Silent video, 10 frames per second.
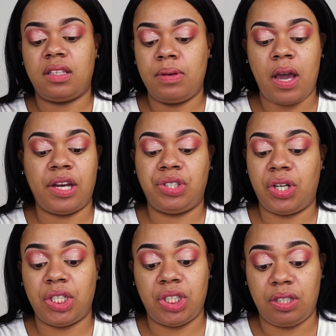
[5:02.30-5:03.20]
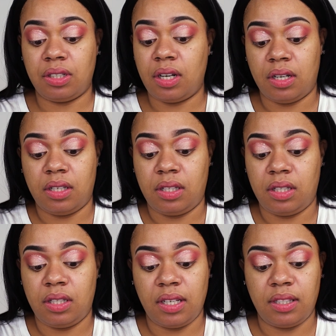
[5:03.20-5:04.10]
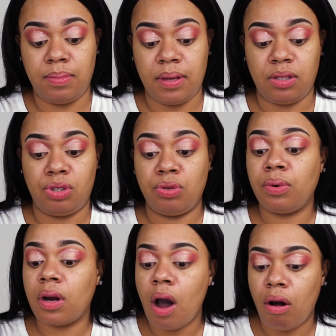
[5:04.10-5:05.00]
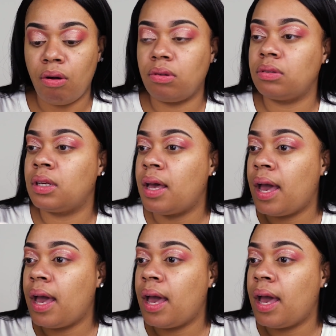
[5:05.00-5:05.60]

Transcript: to be hydration because it's been super cold.